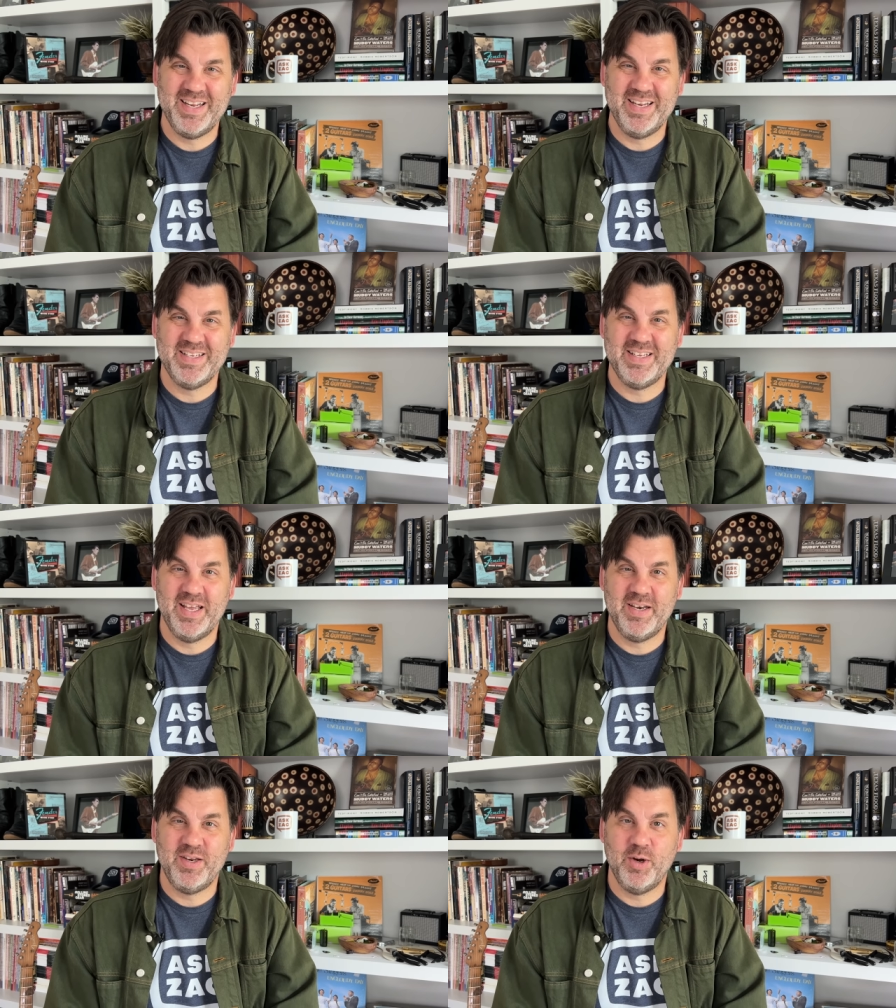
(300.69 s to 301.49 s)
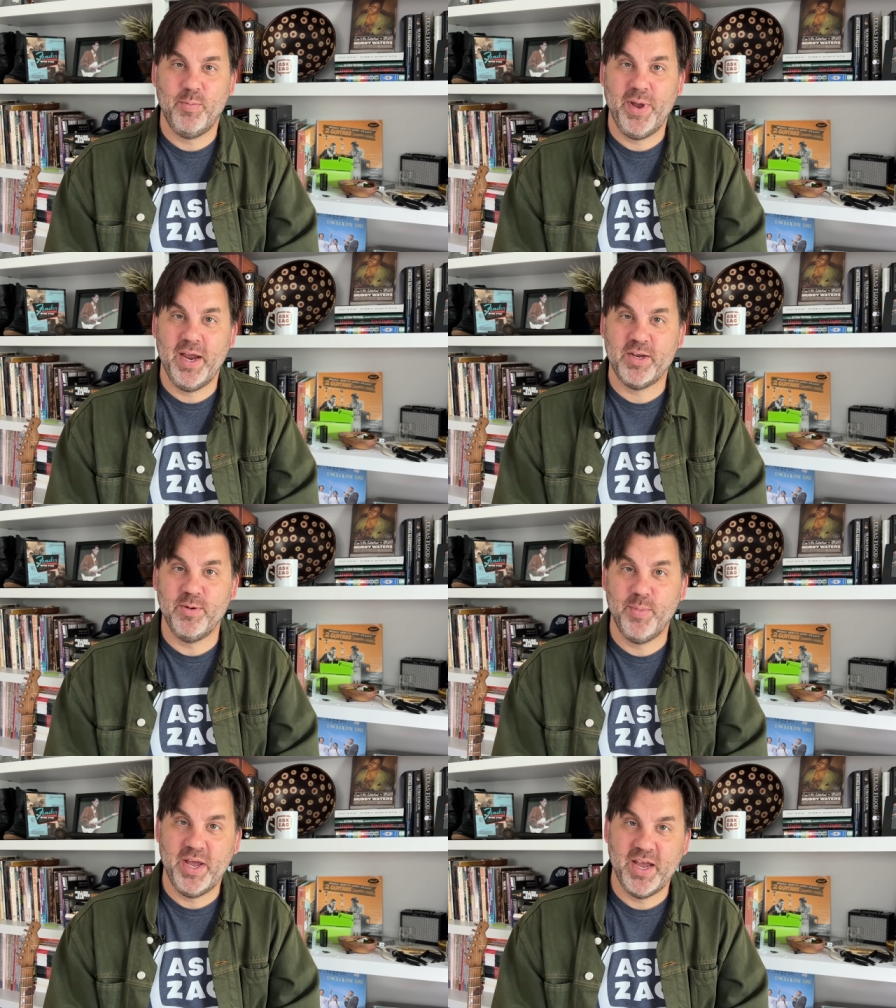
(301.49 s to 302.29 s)
it said, you know, pack
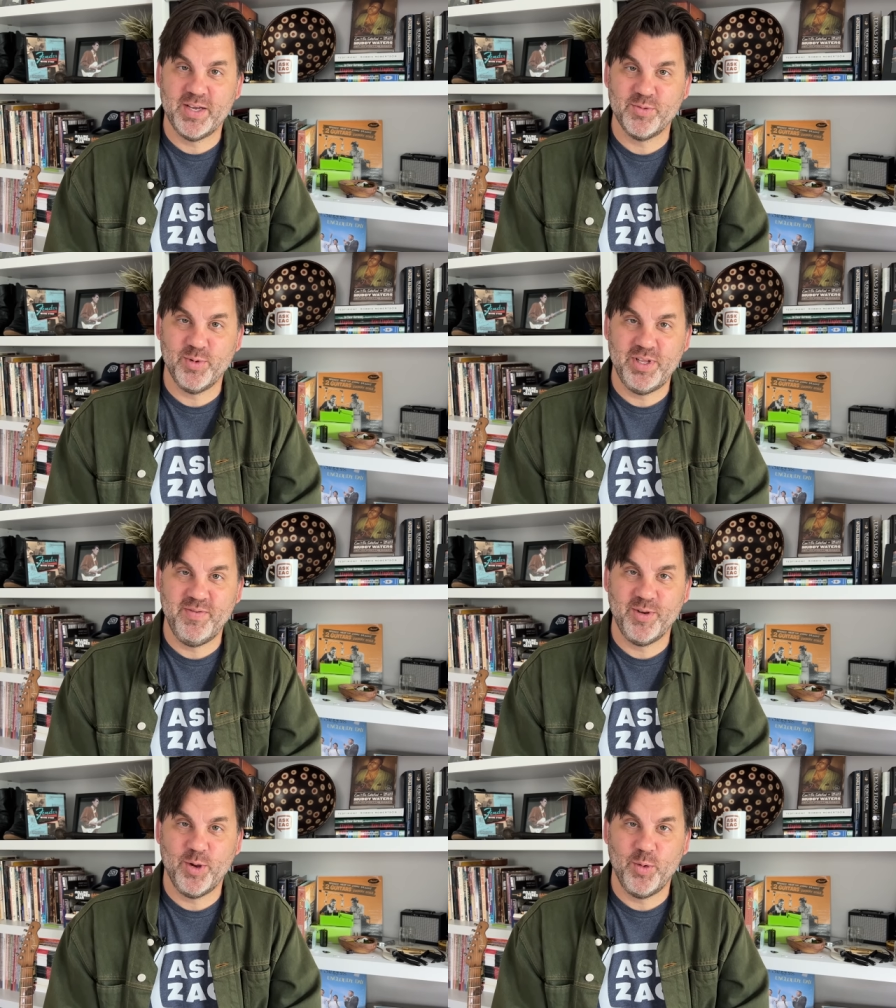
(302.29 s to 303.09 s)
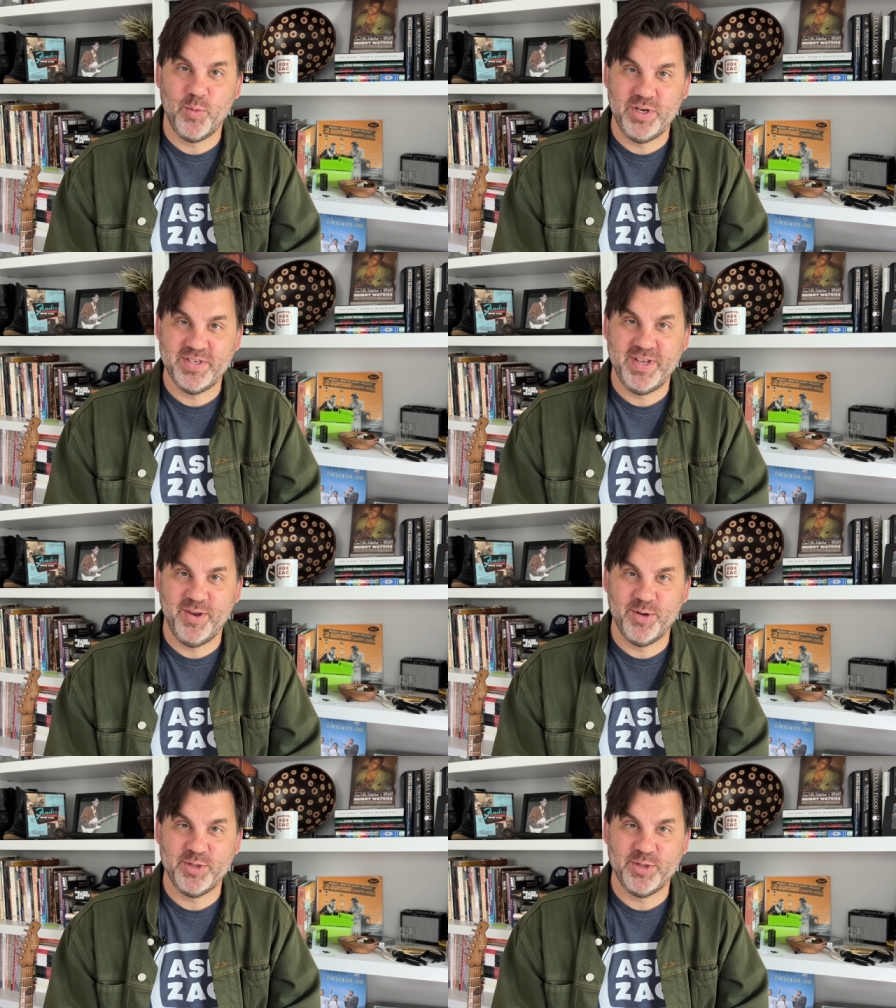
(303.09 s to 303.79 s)
your bags. We're leaving on Wednesday on a